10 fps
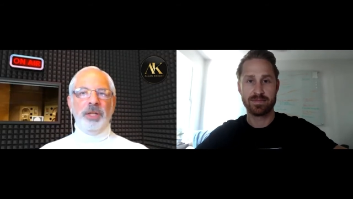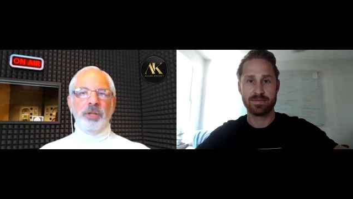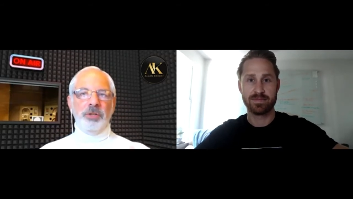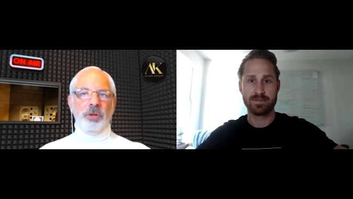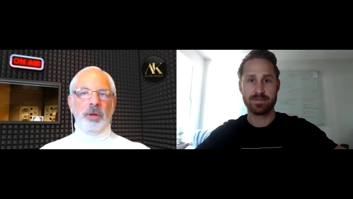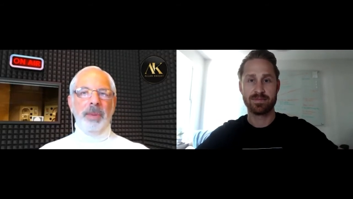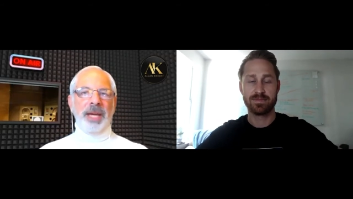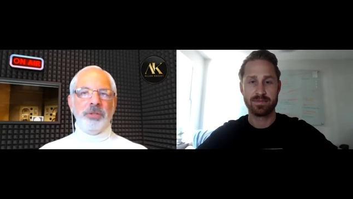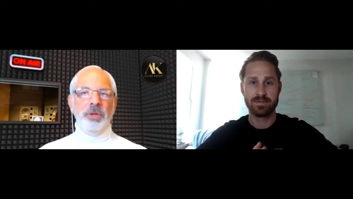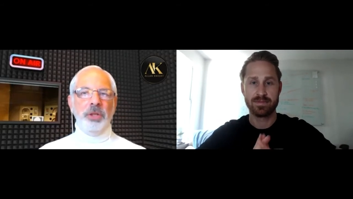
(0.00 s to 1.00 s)
Speaker 1: and start
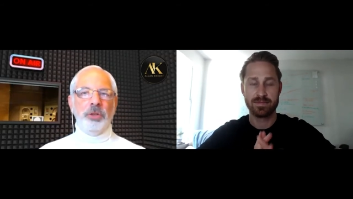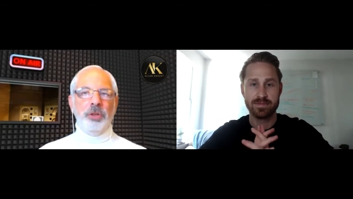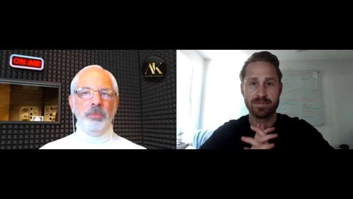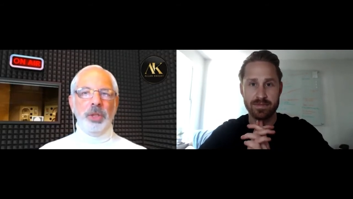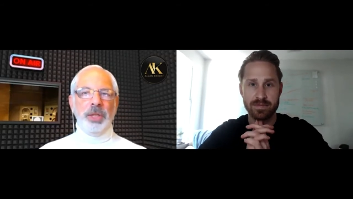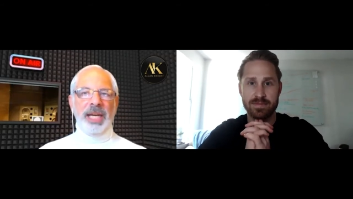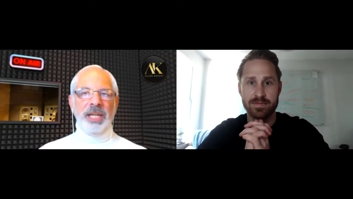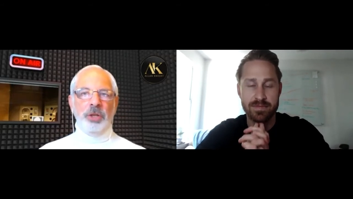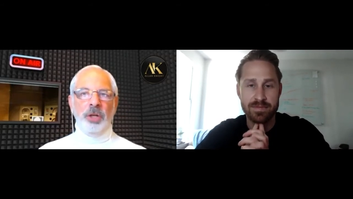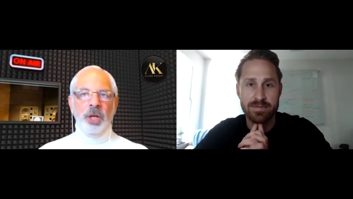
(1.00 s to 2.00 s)
mastering your
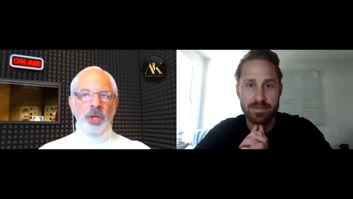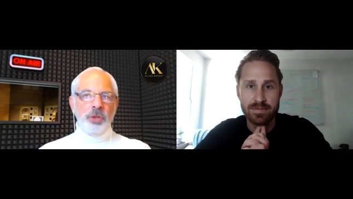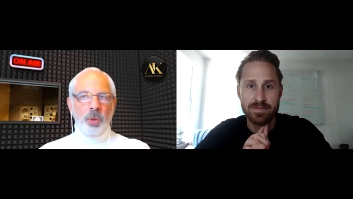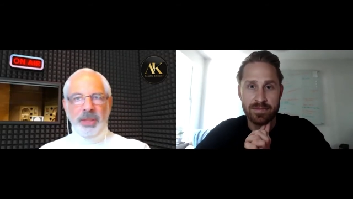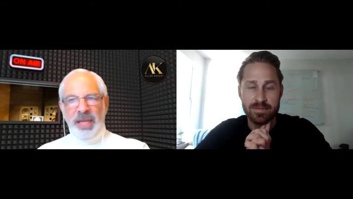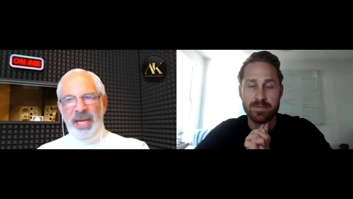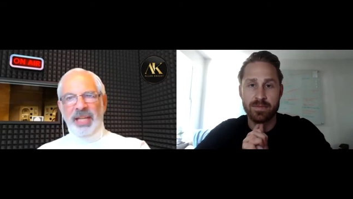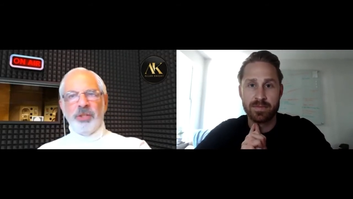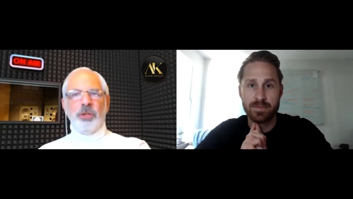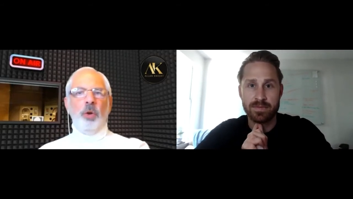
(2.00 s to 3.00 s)
communication. So it
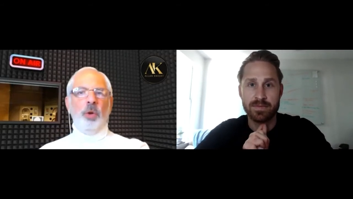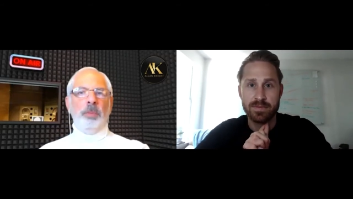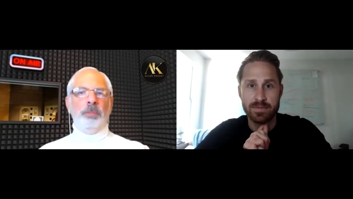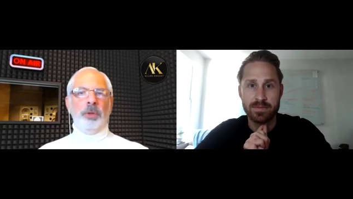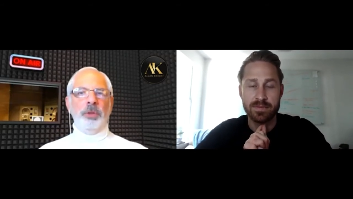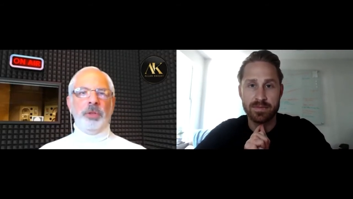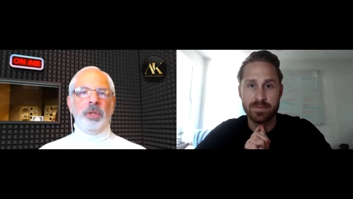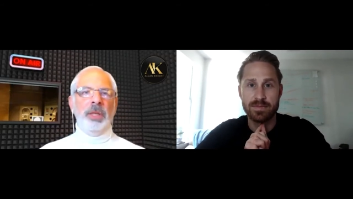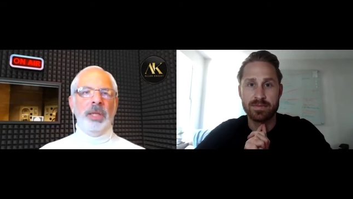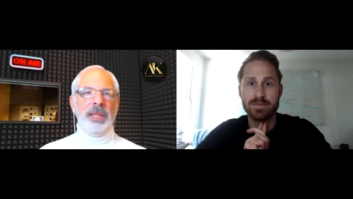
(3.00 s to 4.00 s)
connects the whole person
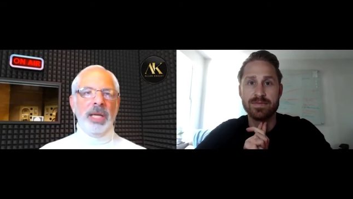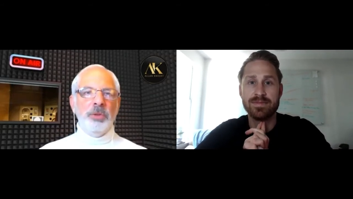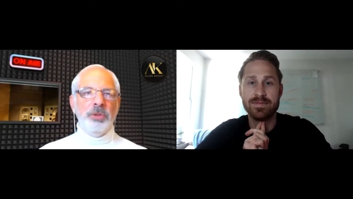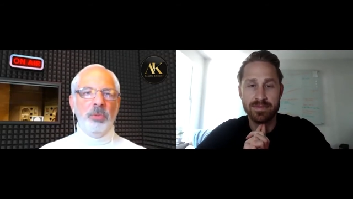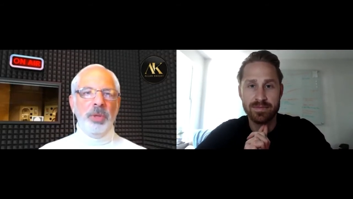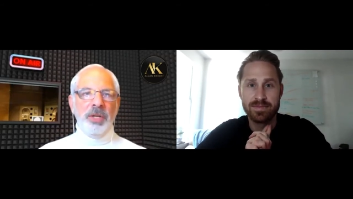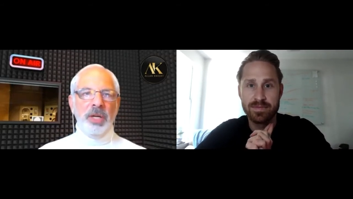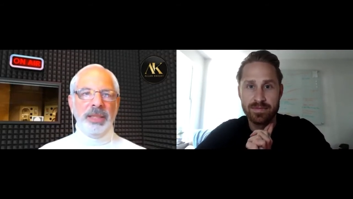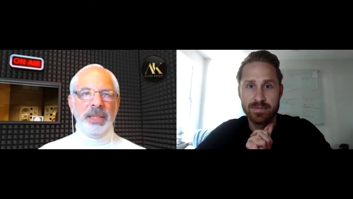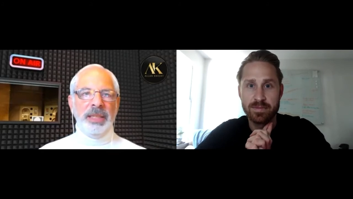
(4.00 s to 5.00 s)
that was the reason
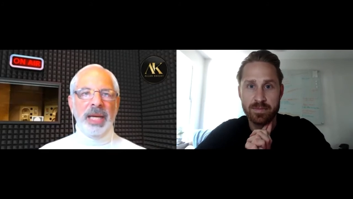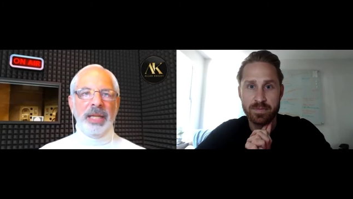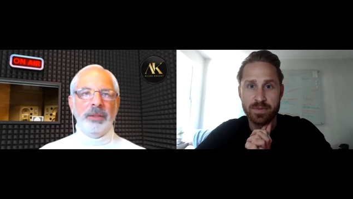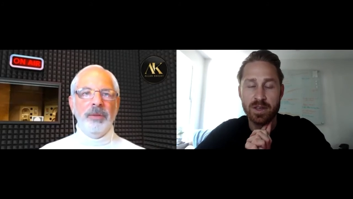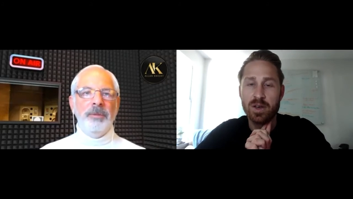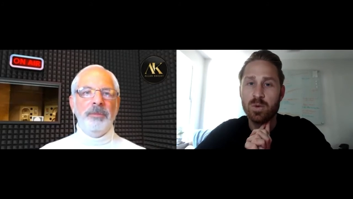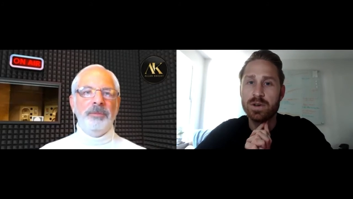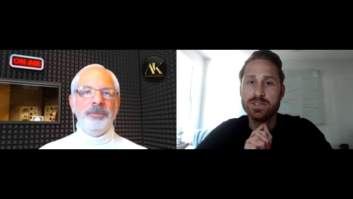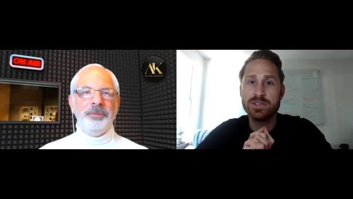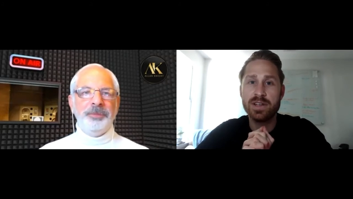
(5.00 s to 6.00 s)
I did that.
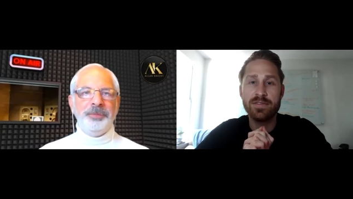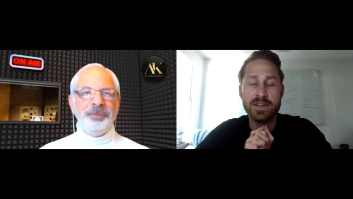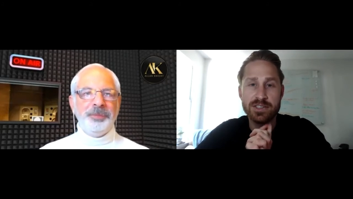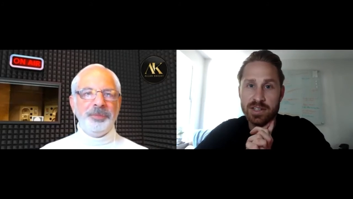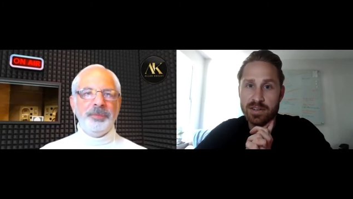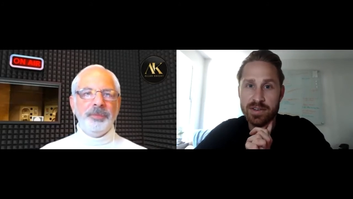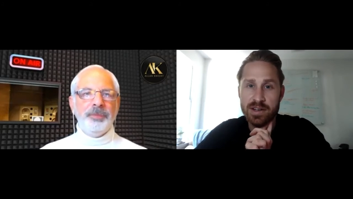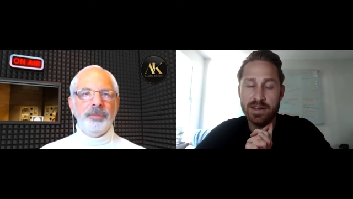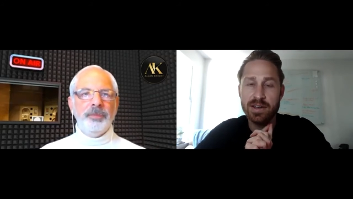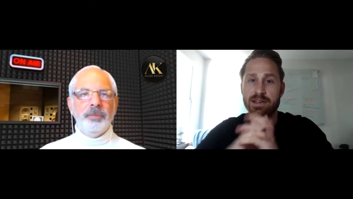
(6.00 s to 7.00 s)
Speaker 2: What's your definition of
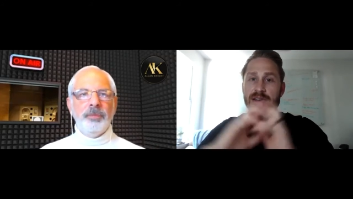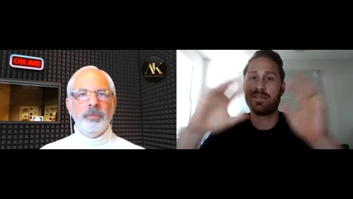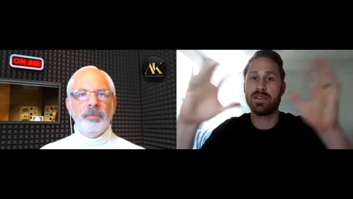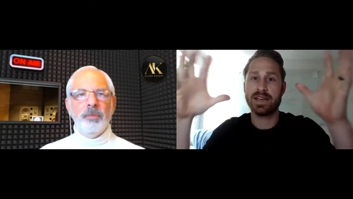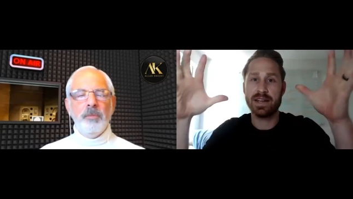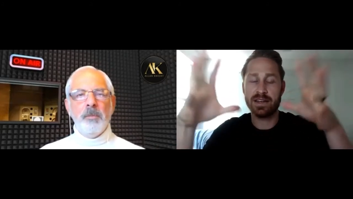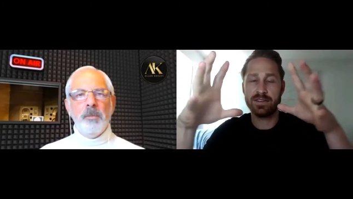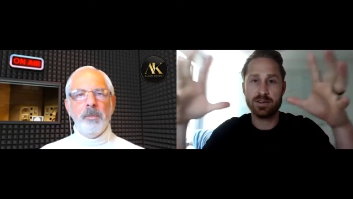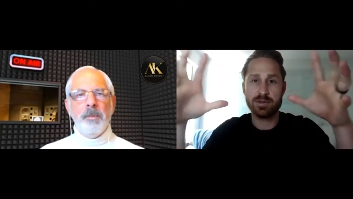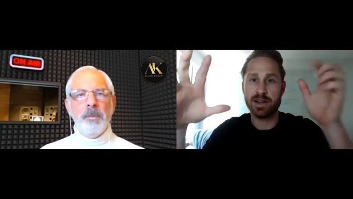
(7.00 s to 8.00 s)
an of like an
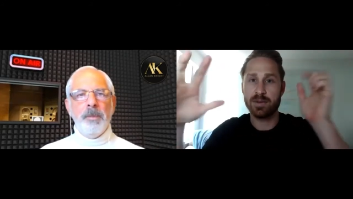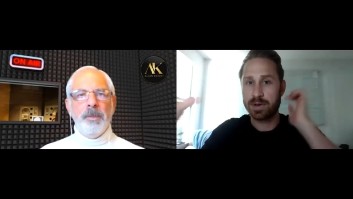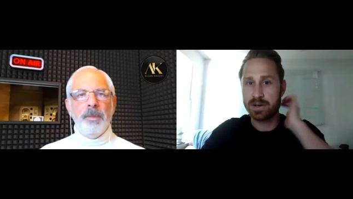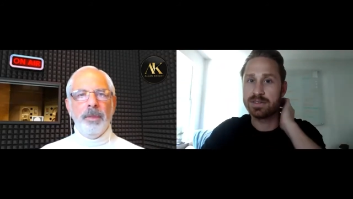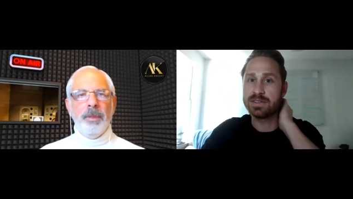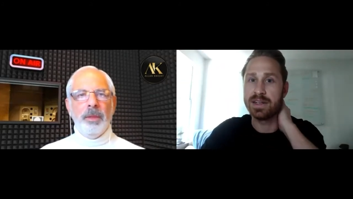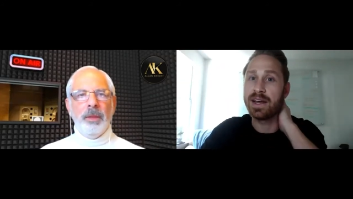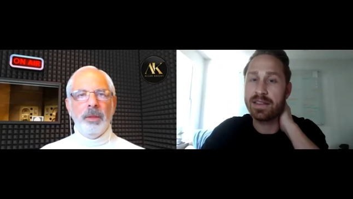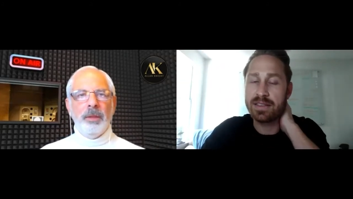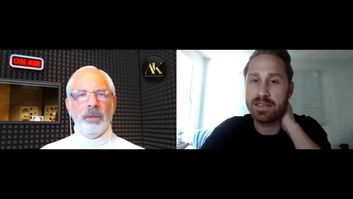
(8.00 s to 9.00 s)
integrated
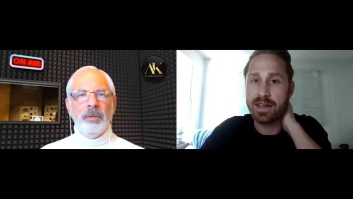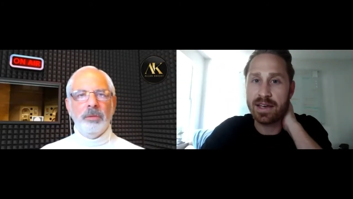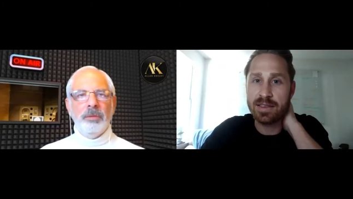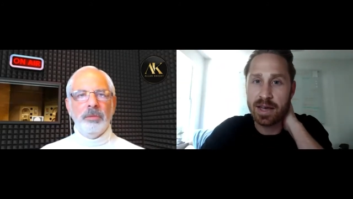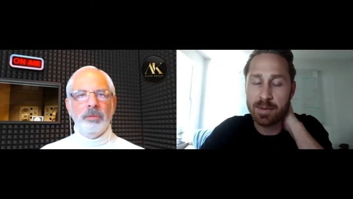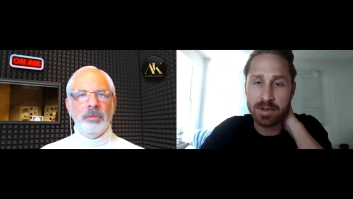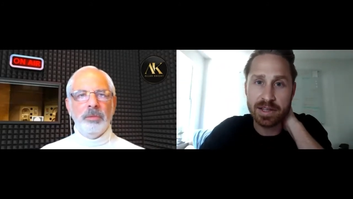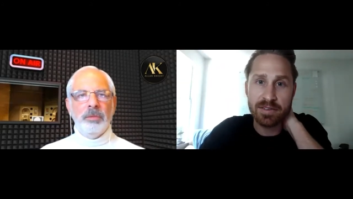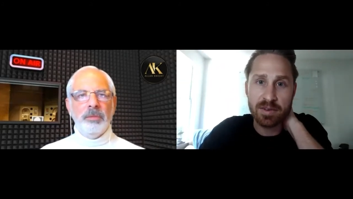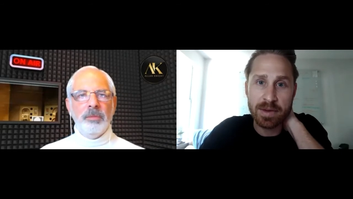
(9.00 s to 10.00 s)
person? I I, I
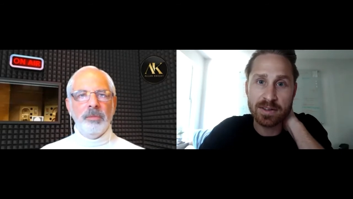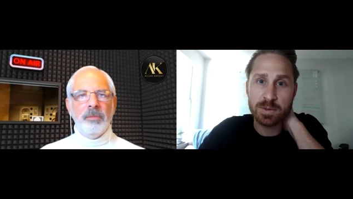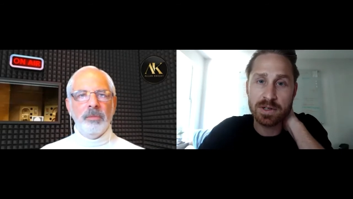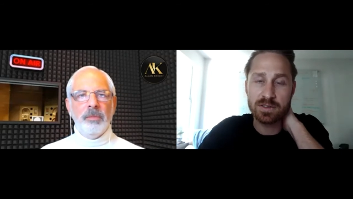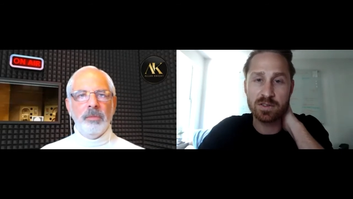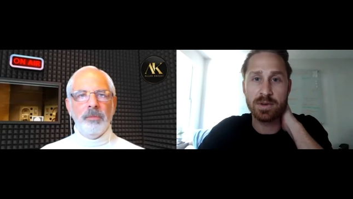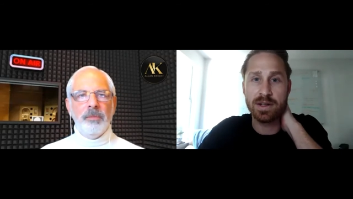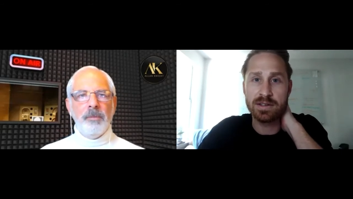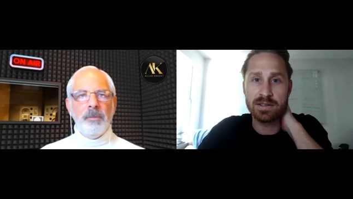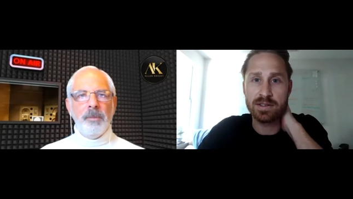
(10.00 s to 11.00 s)
believe, and my experience has
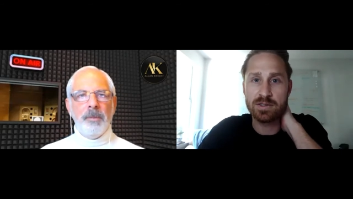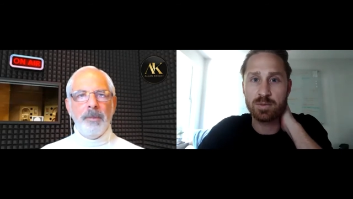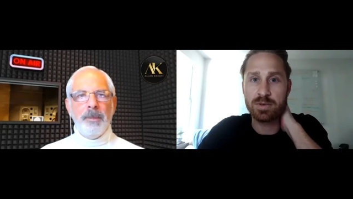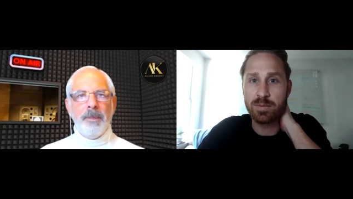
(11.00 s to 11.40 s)
been, it's it's super